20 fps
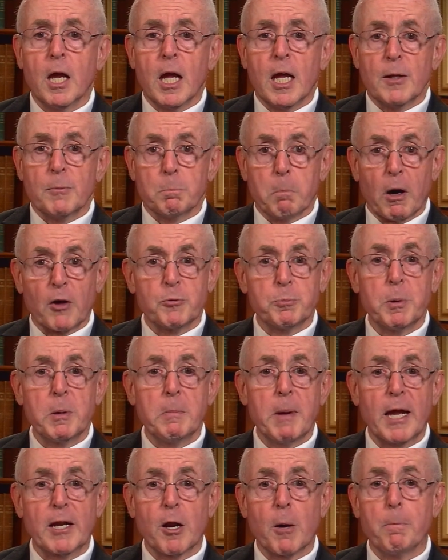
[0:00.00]
must be
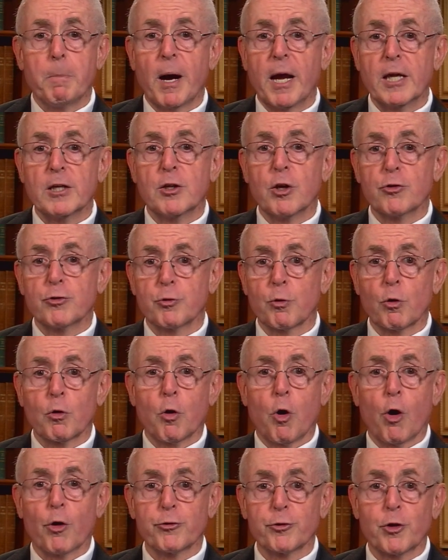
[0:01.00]
made up by additional
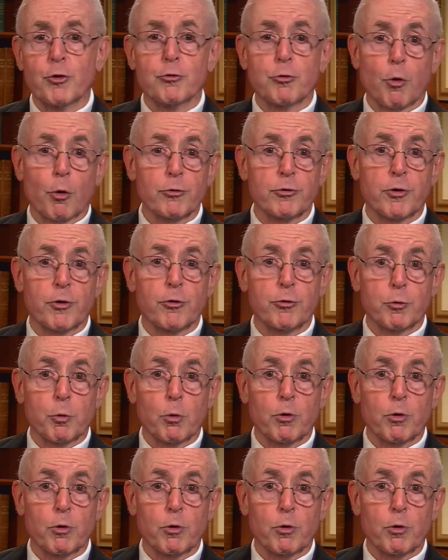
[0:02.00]
cost controls of the school